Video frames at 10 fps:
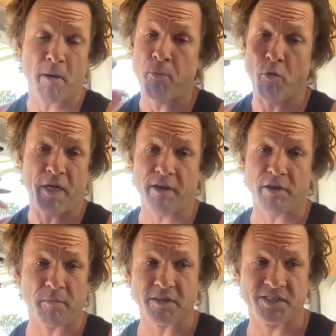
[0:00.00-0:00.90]
I pour that
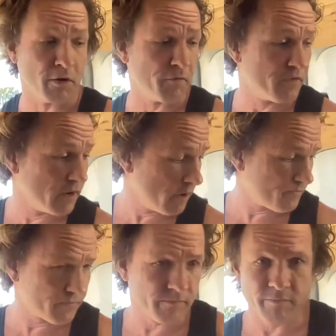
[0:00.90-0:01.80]
into myself. Yeah. You know,
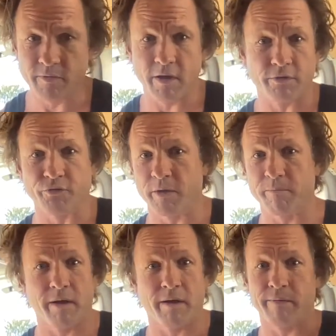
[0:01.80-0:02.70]
yeah. I drink
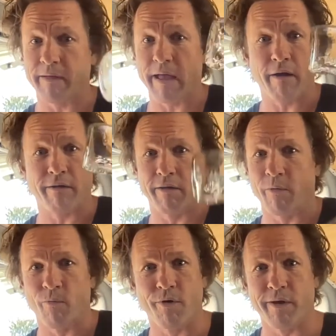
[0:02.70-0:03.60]
my
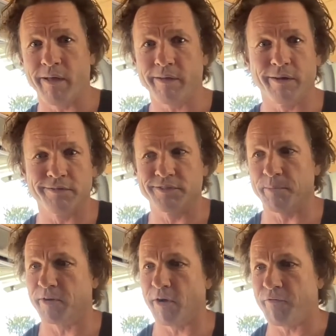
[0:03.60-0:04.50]
alkaline water. You know,
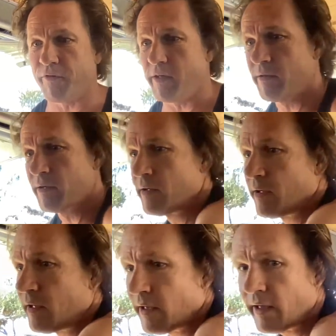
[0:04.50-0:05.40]
sip of coffee,
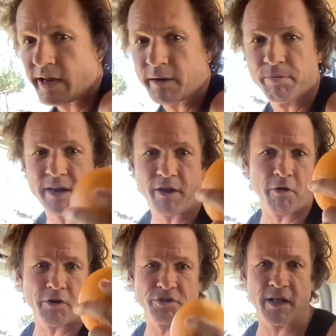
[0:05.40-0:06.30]
eat a bloody
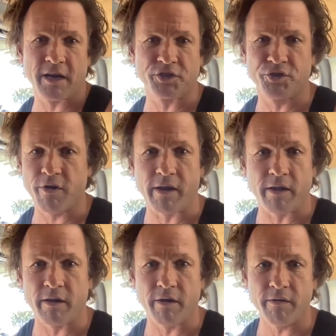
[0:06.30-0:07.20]
orange and hug a tree.
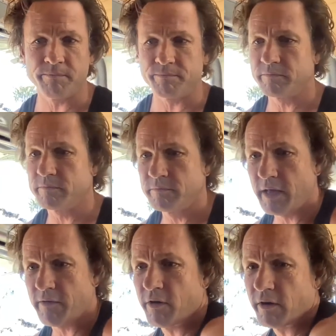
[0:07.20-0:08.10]
You know
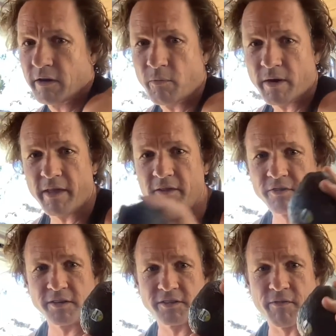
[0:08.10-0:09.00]
maybe a little one of these
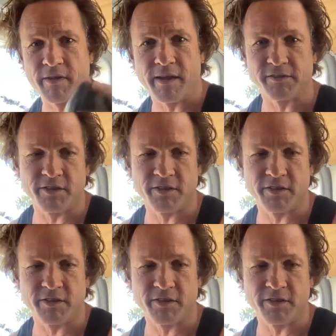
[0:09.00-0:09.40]
guys over here.